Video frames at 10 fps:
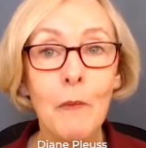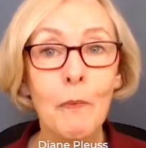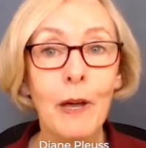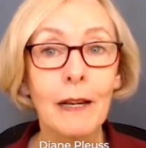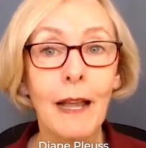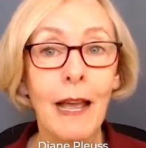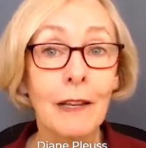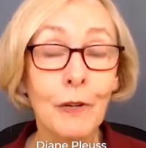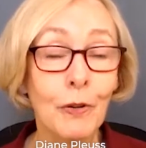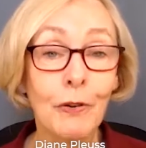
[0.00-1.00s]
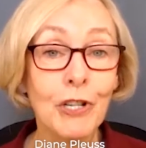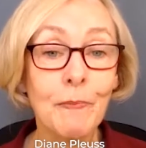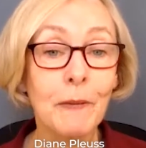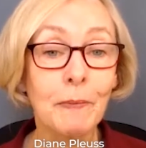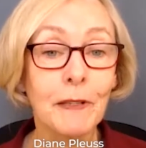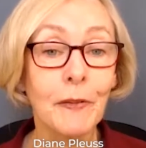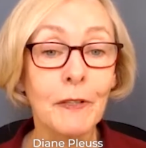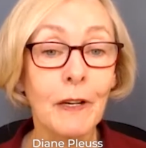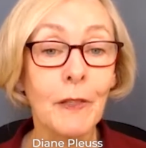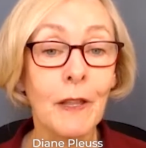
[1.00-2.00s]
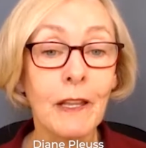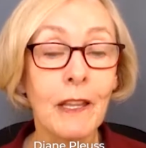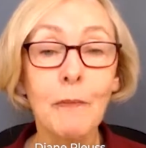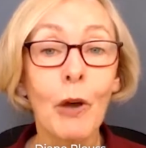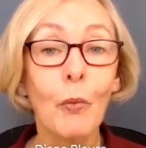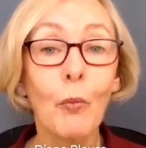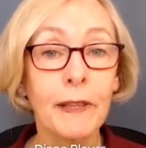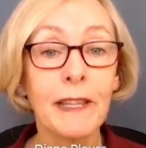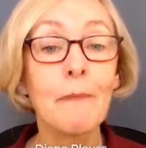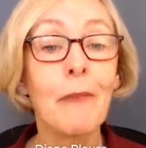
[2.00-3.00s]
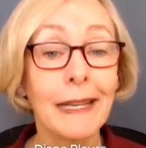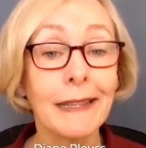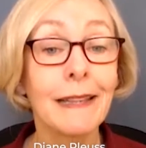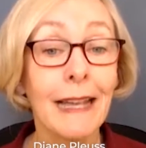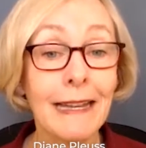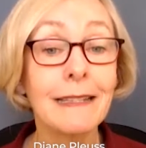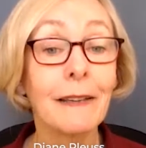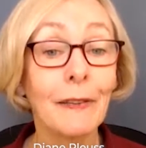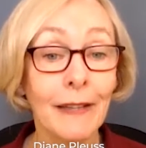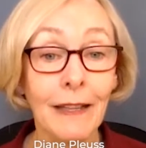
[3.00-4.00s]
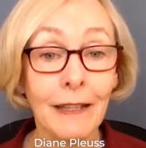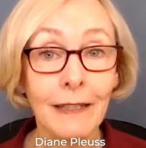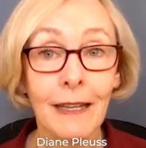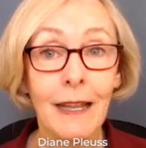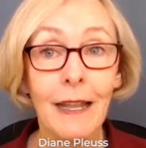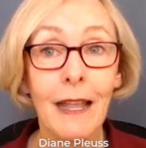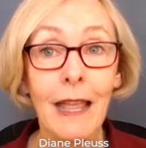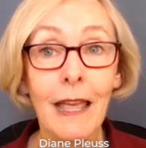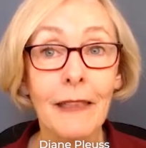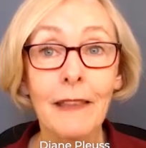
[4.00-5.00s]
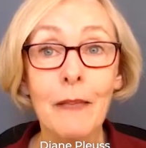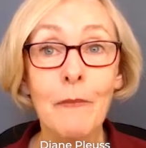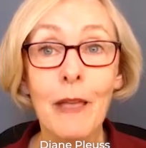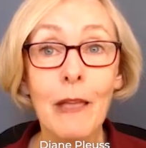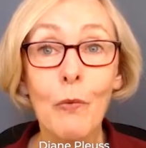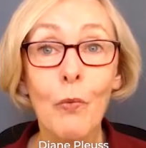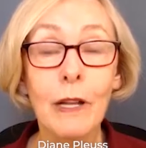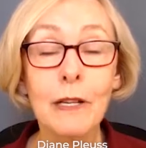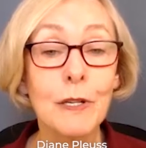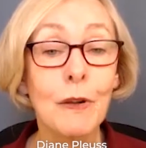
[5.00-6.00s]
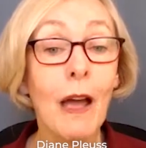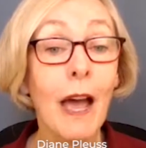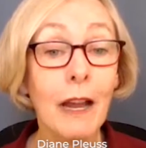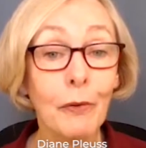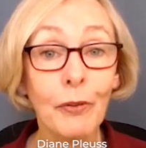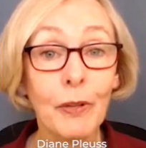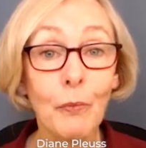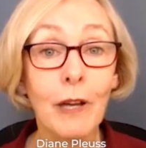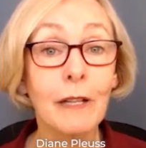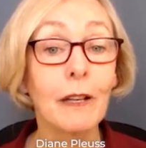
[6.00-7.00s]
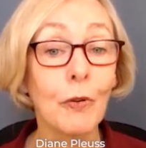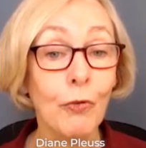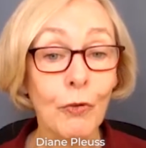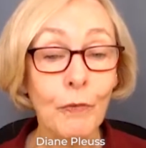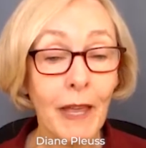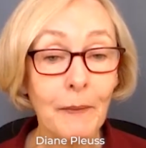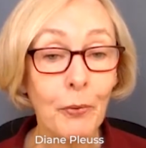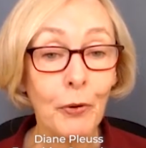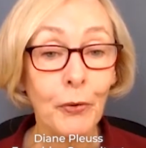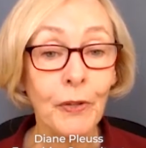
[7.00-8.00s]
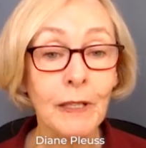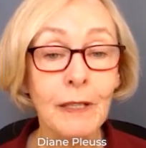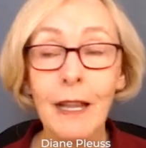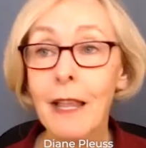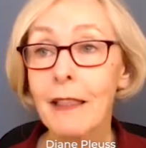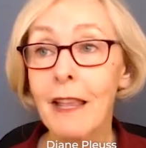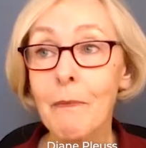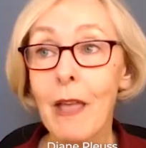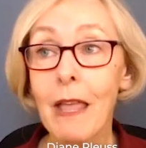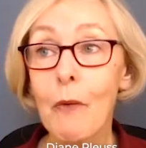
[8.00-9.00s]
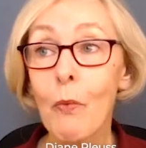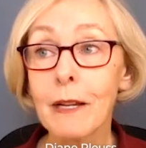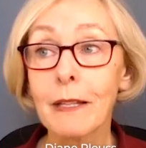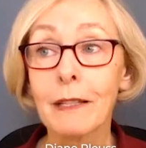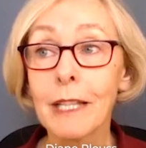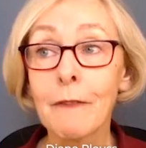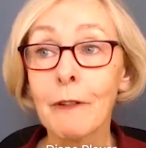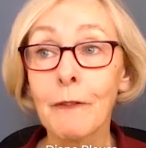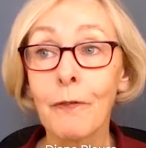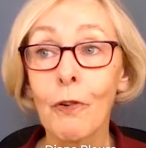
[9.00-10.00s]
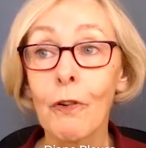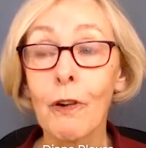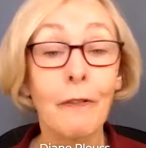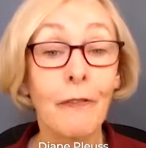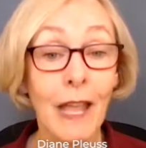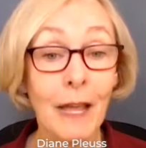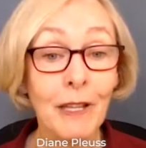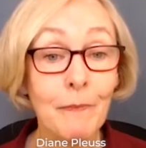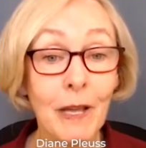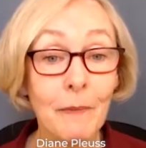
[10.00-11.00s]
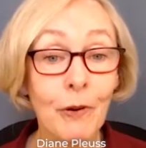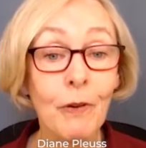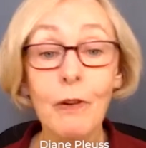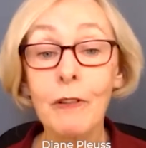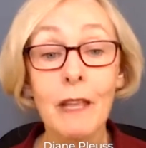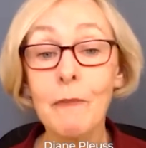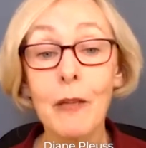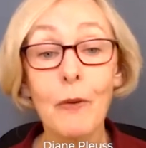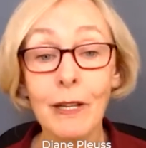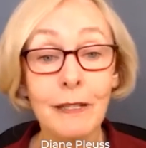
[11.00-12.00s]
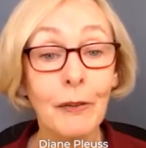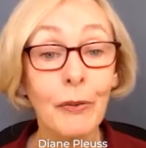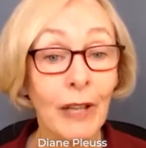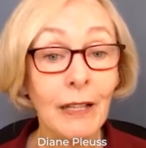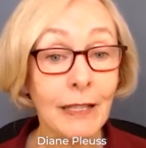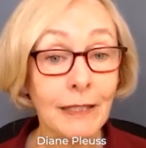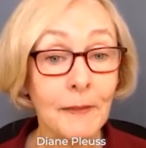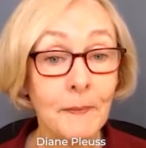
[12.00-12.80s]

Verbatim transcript: But I encourage people to start thinking about when they might like to sell it. And they may want to hire someone and groom that person. They may want to leave it for a family member, or they may want to sell it.